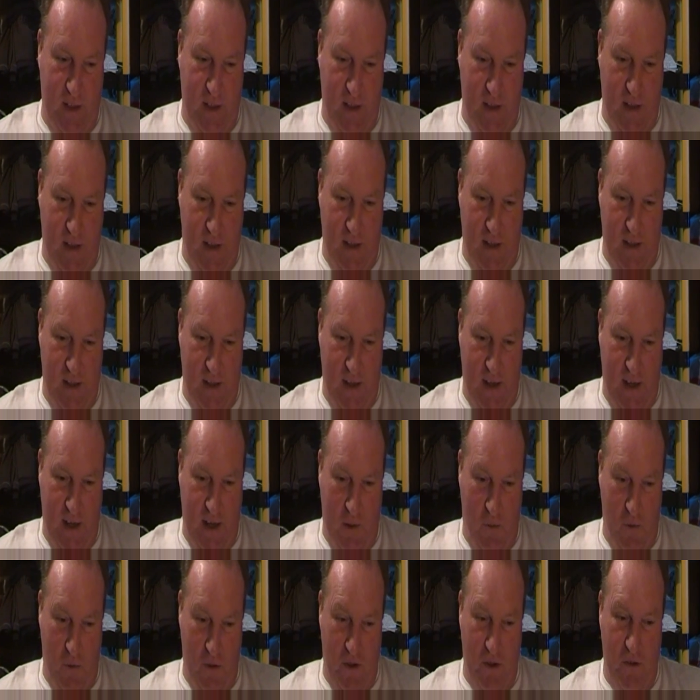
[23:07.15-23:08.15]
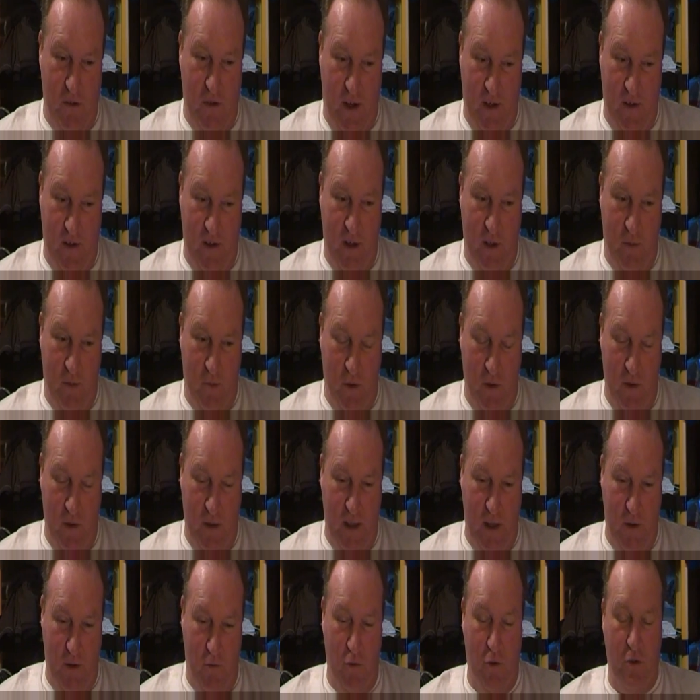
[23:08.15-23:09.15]
I would stress at this
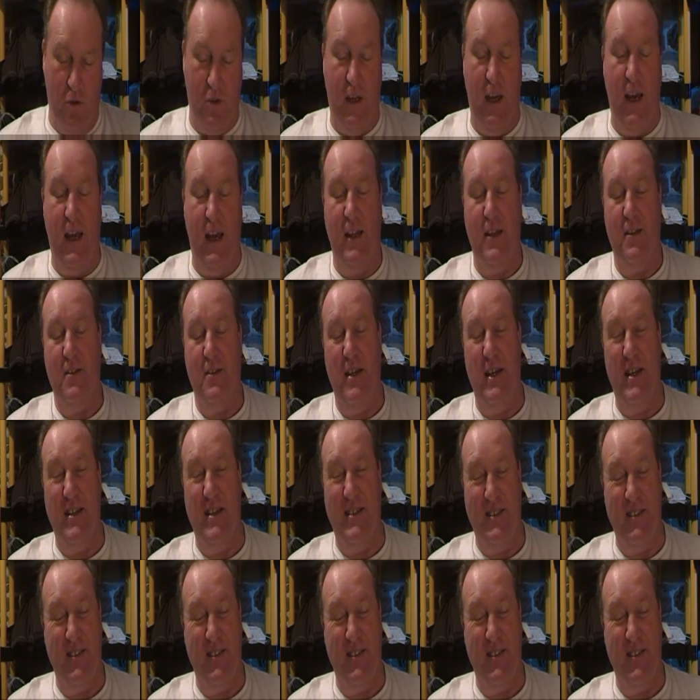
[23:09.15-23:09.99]
point that Russ Kellett